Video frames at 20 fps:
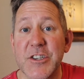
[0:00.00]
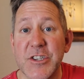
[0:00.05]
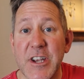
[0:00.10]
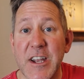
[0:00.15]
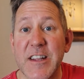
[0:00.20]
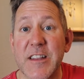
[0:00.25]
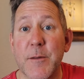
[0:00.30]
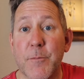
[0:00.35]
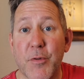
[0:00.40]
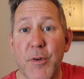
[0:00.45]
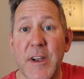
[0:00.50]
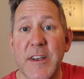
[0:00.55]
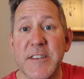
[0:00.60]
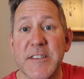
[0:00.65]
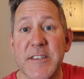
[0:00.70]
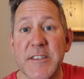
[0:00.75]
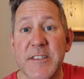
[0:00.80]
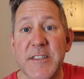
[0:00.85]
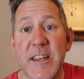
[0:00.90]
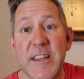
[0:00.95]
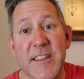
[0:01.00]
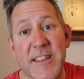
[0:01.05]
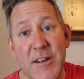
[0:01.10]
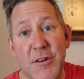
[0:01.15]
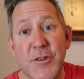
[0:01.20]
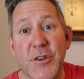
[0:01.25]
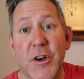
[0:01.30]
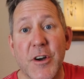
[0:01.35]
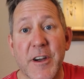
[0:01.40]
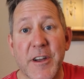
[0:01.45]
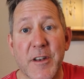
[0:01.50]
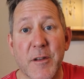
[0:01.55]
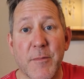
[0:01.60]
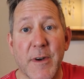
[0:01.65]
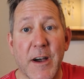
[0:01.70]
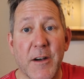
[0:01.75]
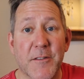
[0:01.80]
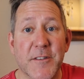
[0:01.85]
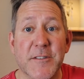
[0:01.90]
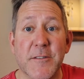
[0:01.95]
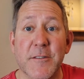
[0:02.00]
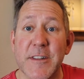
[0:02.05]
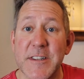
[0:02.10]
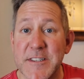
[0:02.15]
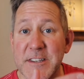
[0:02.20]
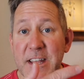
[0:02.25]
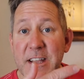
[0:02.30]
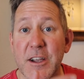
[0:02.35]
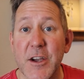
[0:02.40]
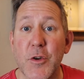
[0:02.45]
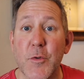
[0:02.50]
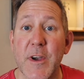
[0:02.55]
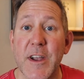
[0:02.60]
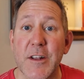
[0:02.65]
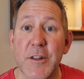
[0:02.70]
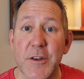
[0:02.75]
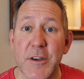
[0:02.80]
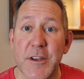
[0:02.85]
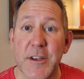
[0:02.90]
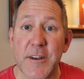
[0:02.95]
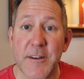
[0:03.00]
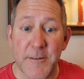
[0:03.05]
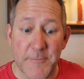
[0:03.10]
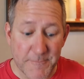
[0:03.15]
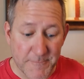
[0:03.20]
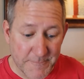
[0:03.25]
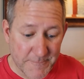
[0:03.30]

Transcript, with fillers: check the prices that they're talking about. So let's take a quick look here.